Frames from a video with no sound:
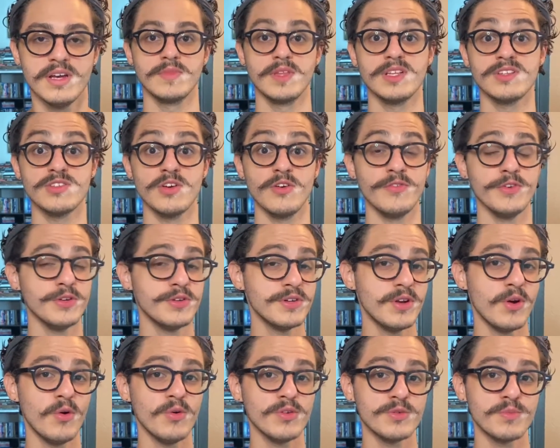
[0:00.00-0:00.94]
So if you can
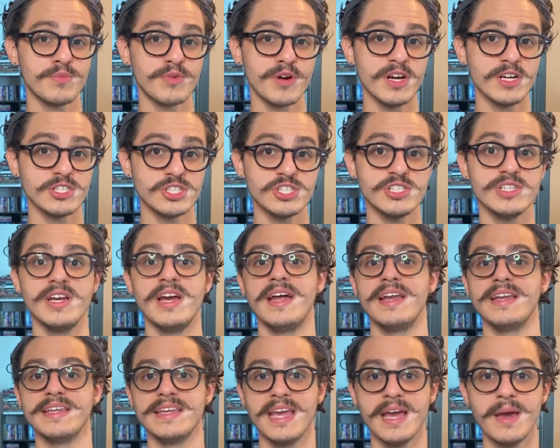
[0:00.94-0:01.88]
hold a brush
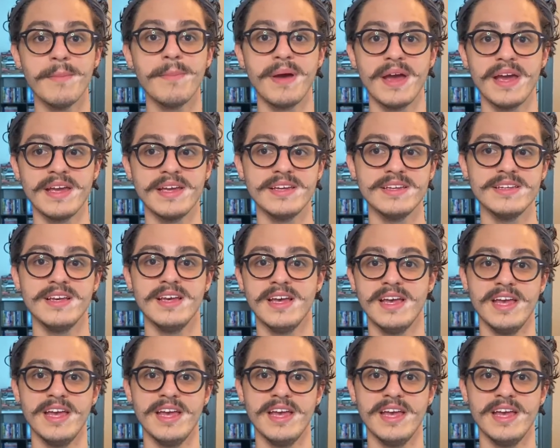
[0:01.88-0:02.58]
and get paint